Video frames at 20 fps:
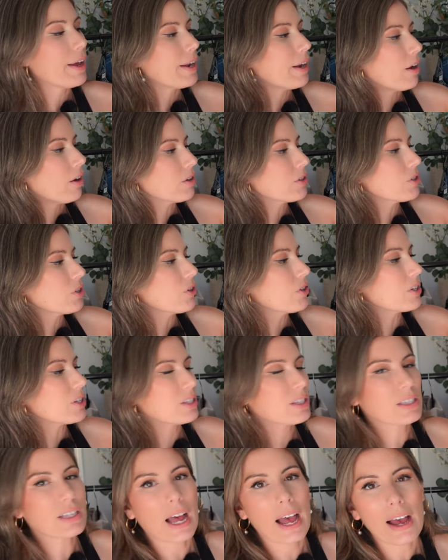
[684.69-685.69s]
and also the
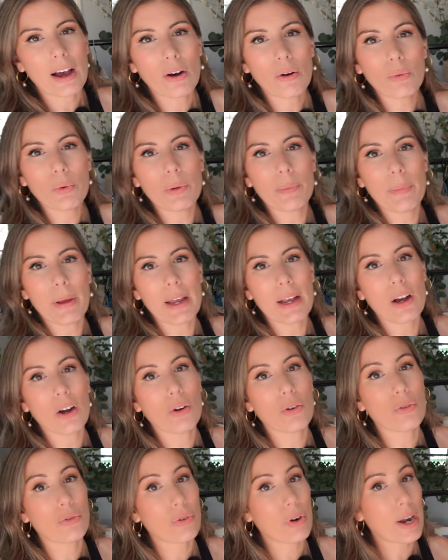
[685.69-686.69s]
style would make a
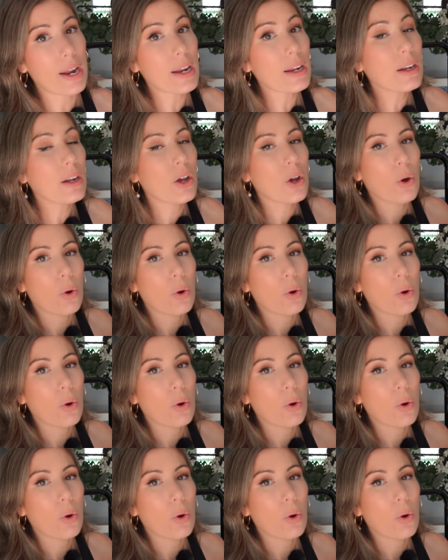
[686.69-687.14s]
great